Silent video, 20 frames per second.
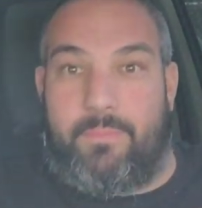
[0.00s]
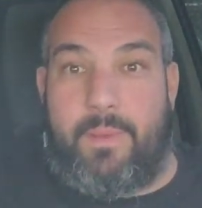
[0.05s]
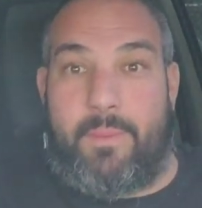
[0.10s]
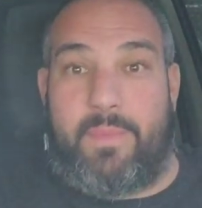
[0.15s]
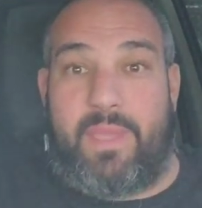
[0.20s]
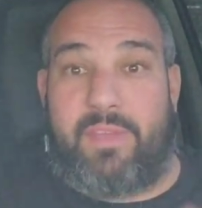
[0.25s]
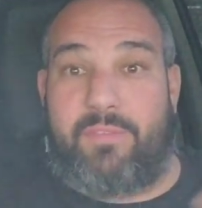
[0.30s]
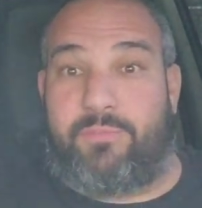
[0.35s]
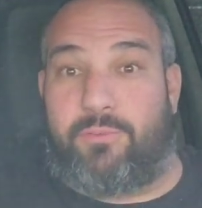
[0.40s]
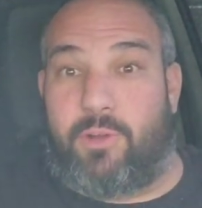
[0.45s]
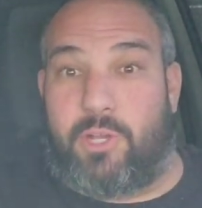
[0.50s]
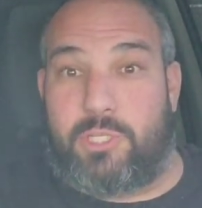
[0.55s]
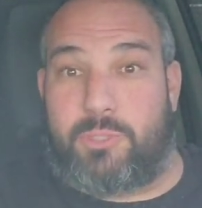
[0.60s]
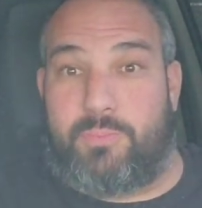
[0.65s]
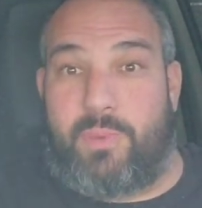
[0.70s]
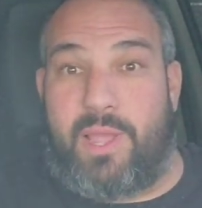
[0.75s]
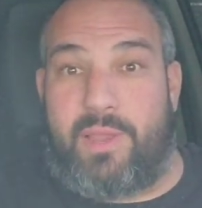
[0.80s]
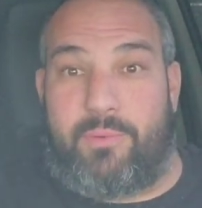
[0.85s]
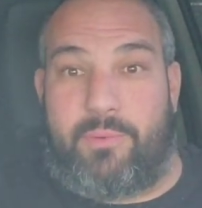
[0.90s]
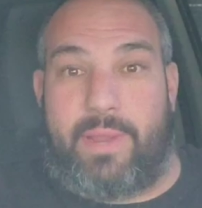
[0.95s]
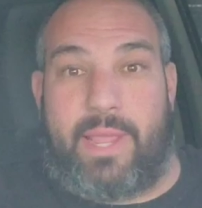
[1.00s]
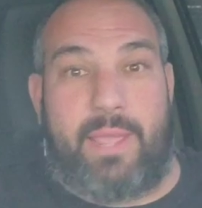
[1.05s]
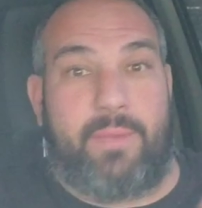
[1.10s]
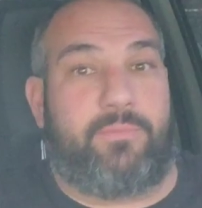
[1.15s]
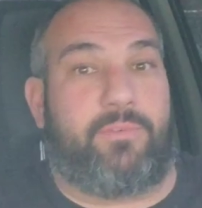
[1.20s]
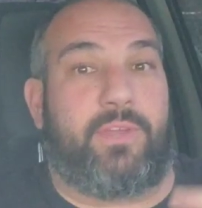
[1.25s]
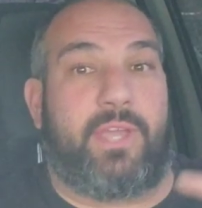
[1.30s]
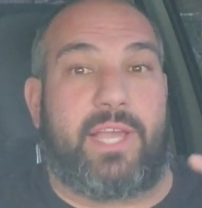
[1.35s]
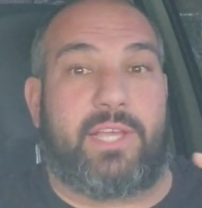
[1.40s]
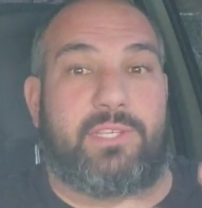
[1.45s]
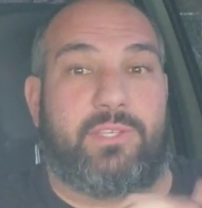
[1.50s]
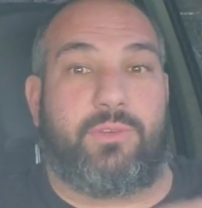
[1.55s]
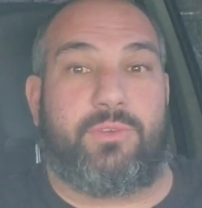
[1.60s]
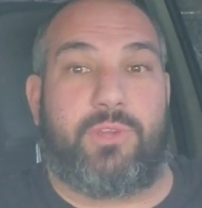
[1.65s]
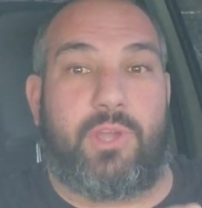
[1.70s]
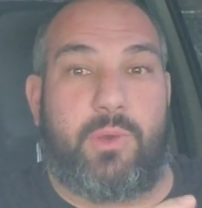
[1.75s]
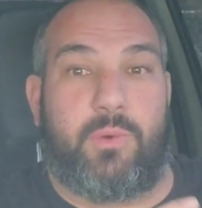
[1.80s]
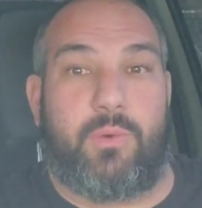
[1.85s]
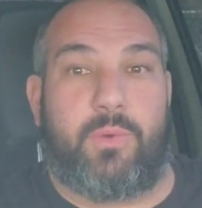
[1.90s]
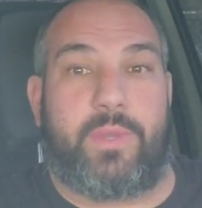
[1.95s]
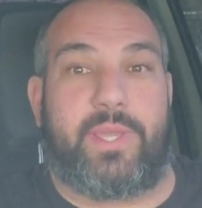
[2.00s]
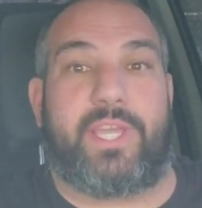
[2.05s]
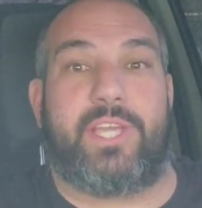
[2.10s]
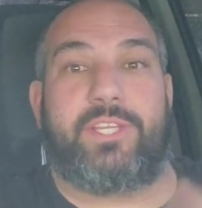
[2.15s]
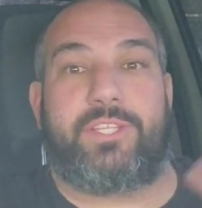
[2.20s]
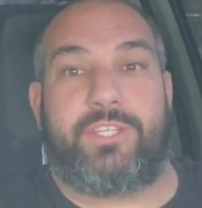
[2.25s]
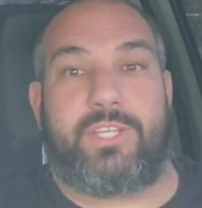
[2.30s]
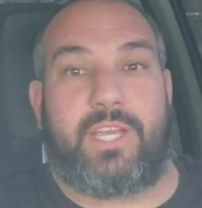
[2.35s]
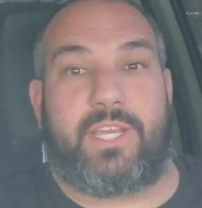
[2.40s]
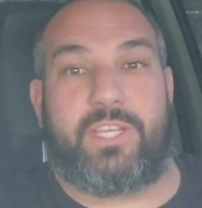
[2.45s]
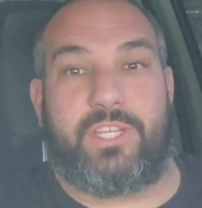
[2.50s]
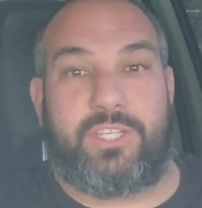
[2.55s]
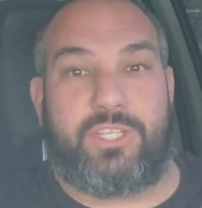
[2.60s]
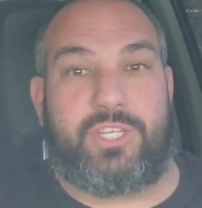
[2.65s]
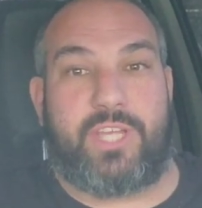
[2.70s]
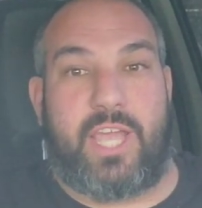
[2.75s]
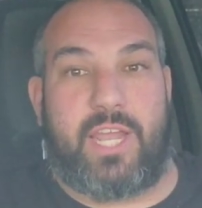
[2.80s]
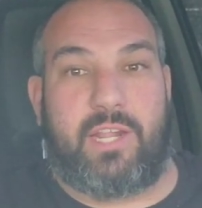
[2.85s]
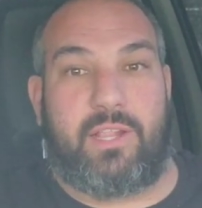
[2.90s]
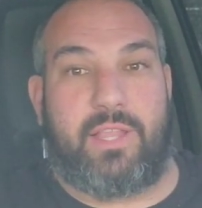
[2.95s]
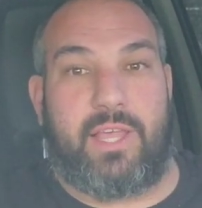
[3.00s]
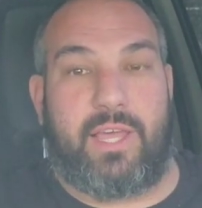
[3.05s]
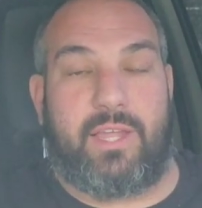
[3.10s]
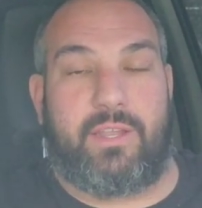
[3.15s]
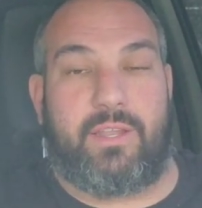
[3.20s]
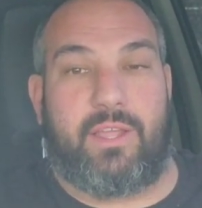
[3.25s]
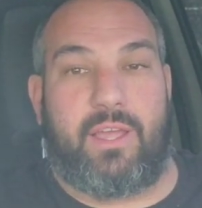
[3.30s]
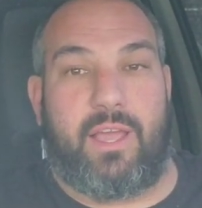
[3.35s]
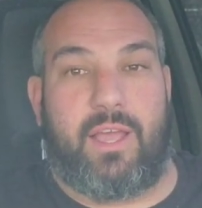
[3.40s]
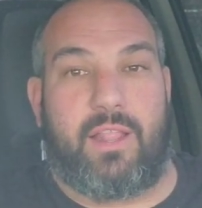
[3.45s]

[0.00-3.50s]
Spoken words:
My man Frostbite Ram, if you guys don't know who he is, check his channel out.